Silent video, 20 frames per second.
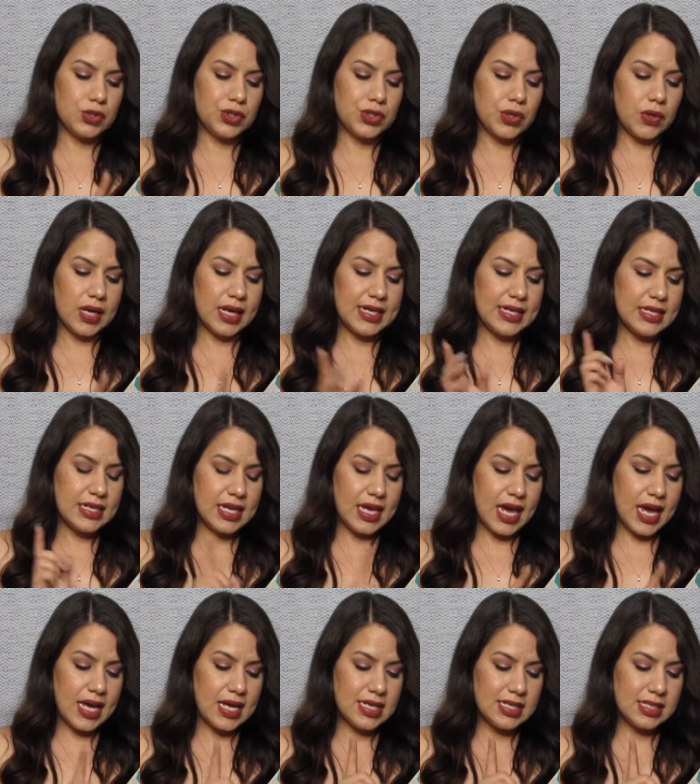So I
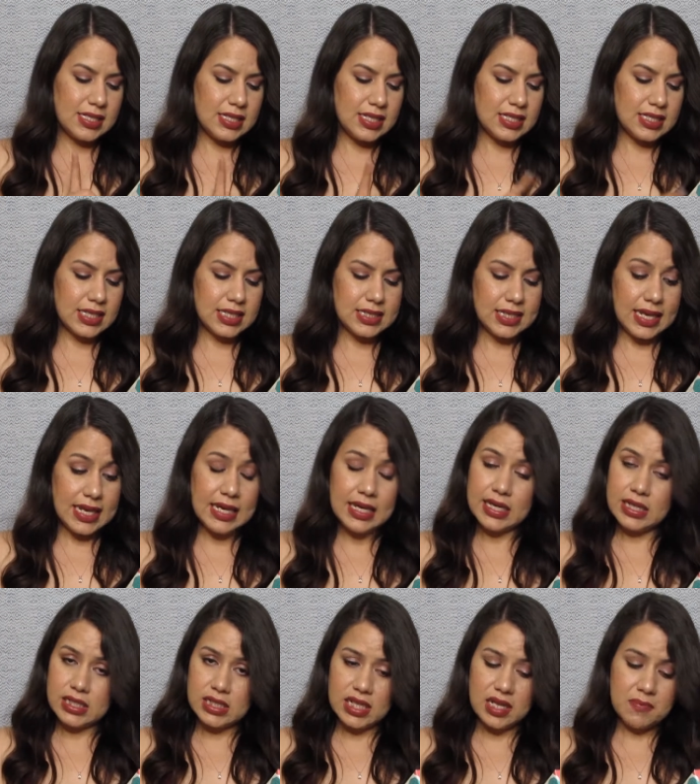guess this is a
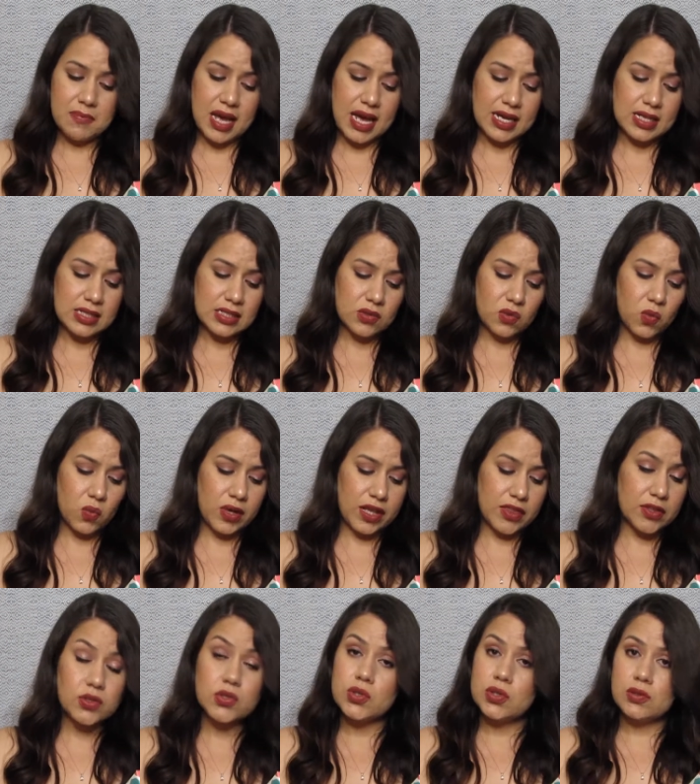healing mask
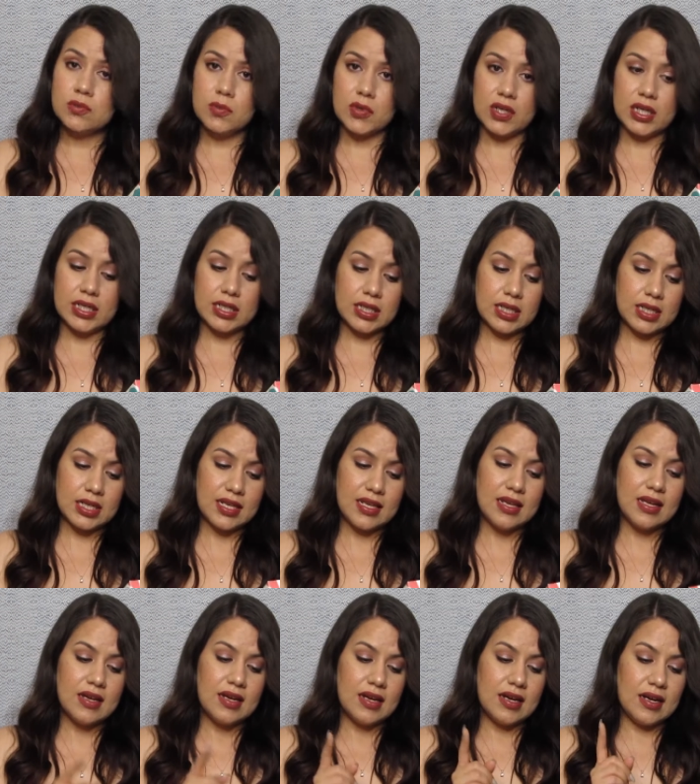with turmeric.
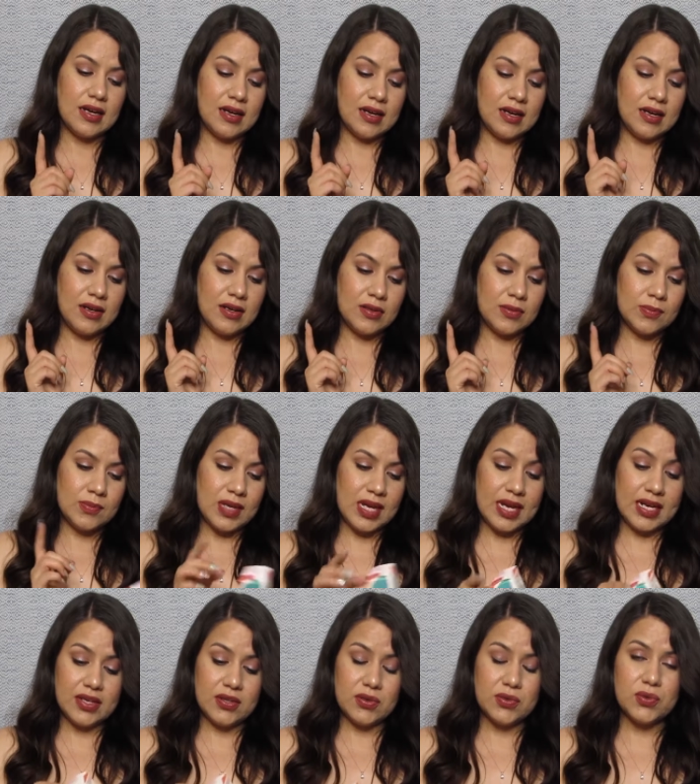Um,
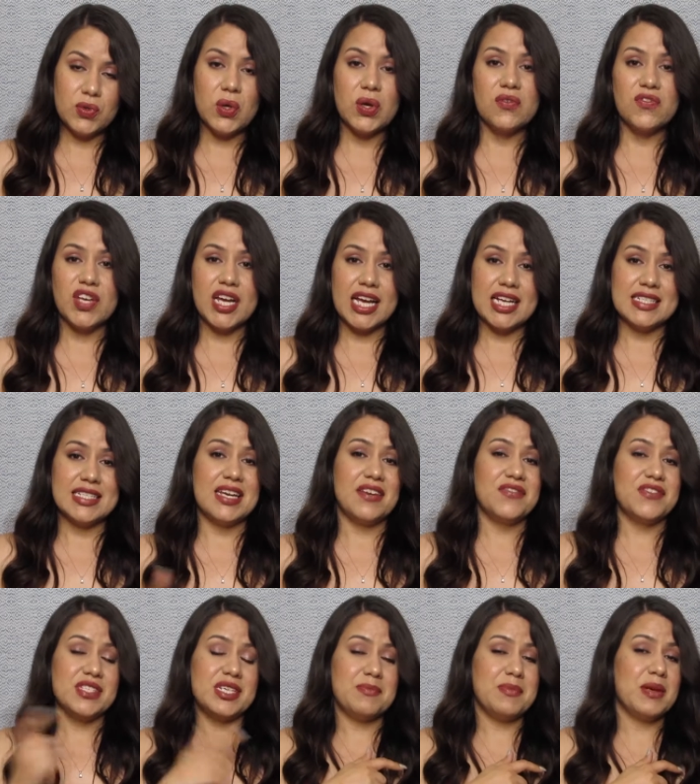I don't know if you guys
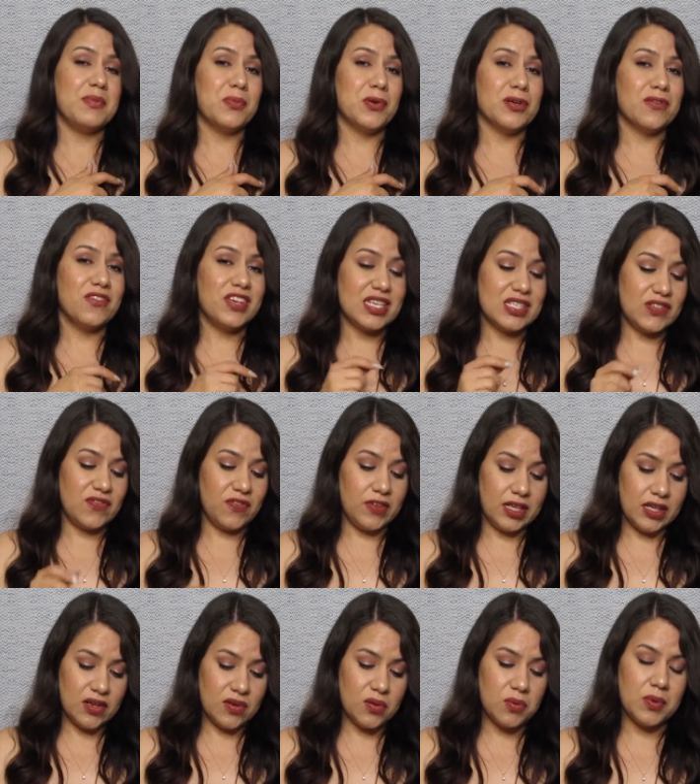have seen my previous
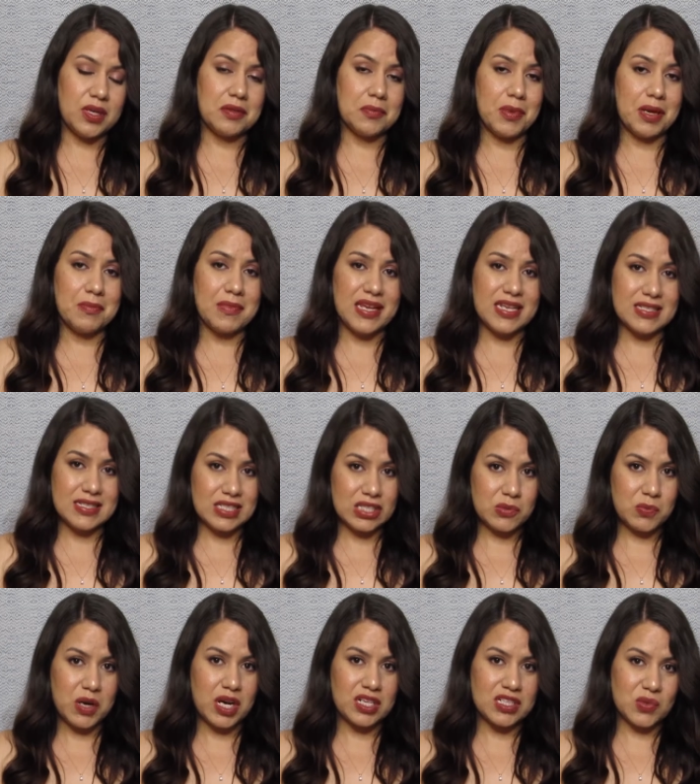video with my Macy's
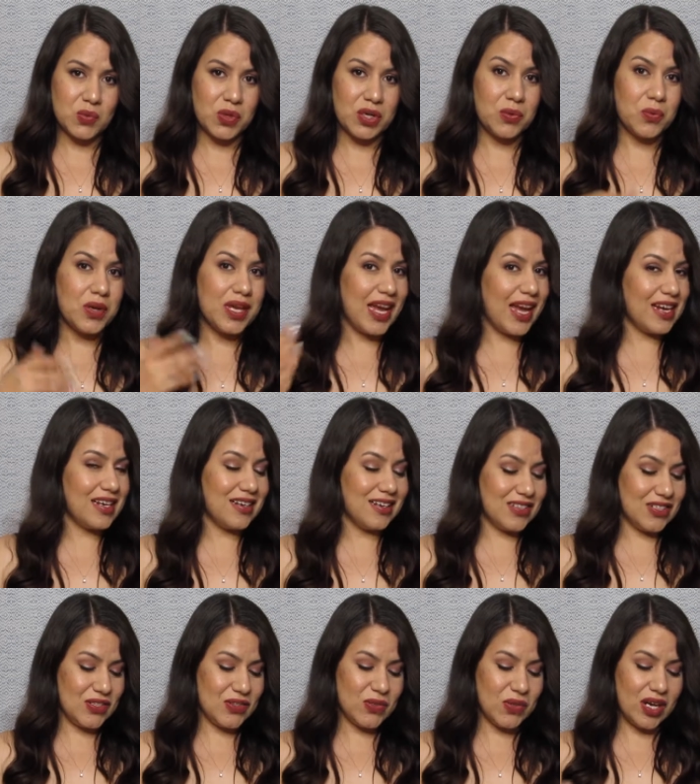box where we I
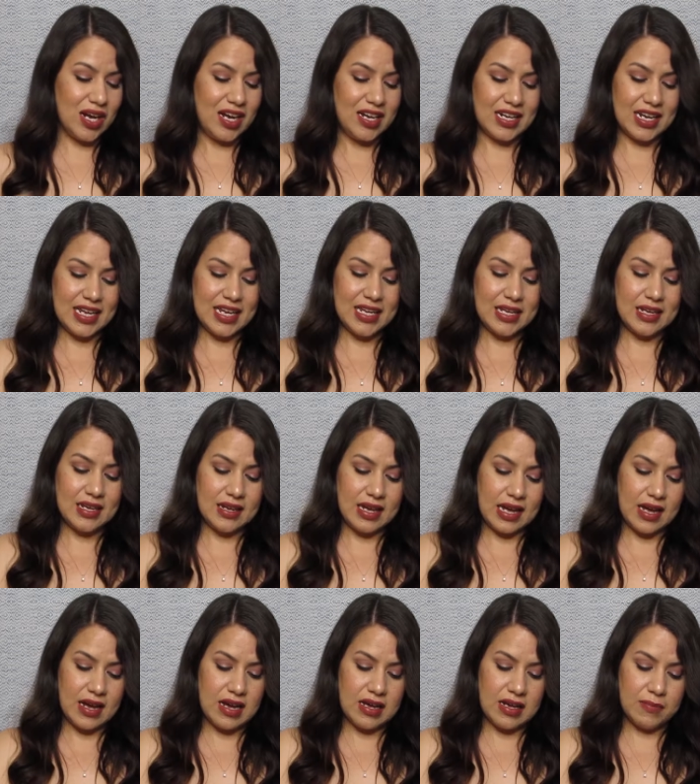also got a,
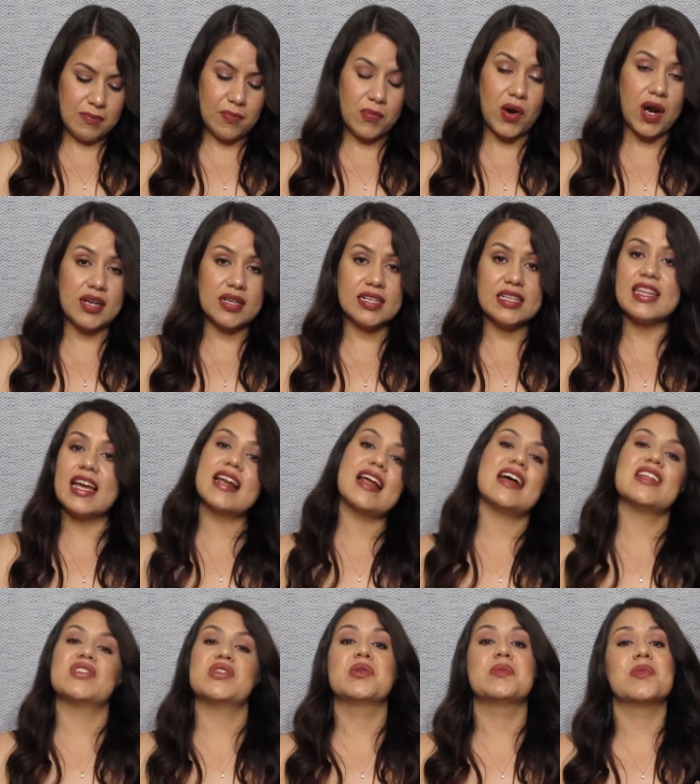a product that
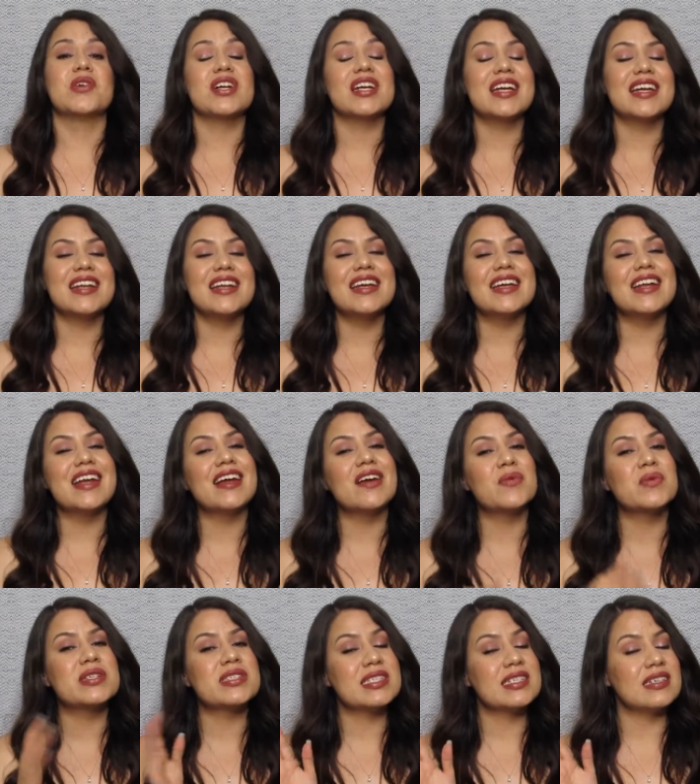had turmeric in it. I
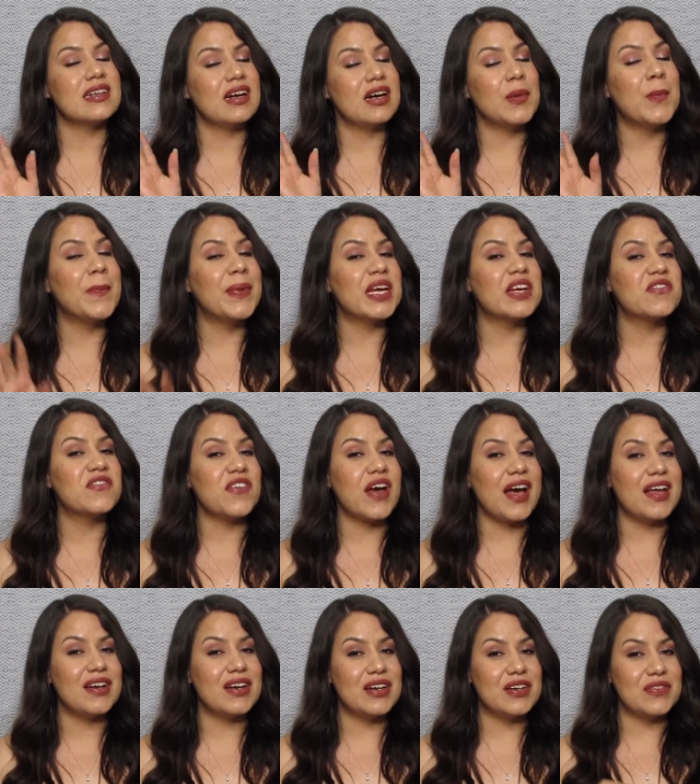wasn't a big
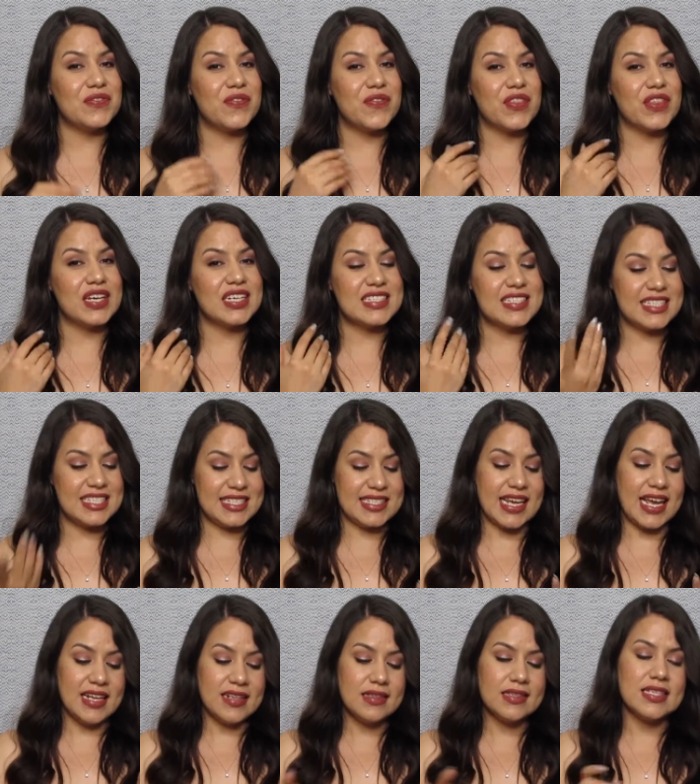fan of the
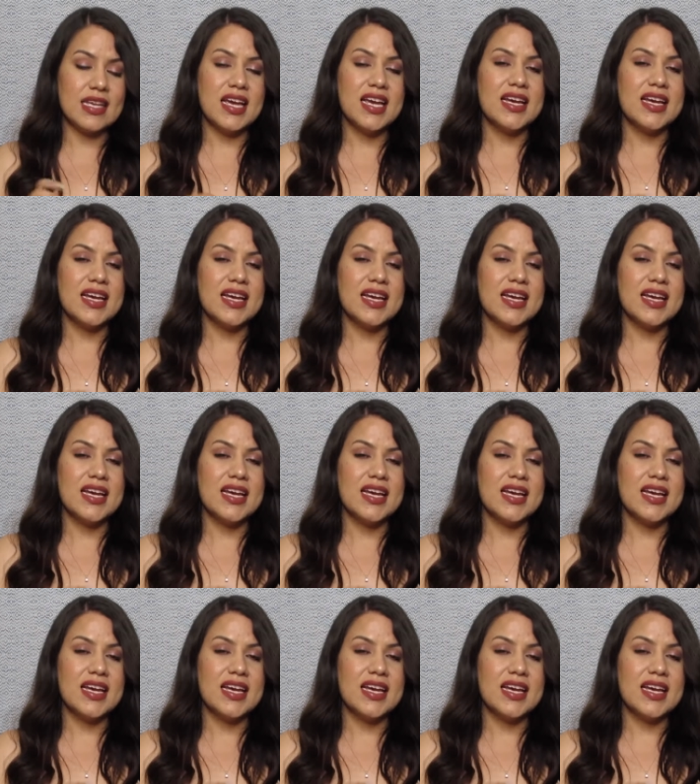scent.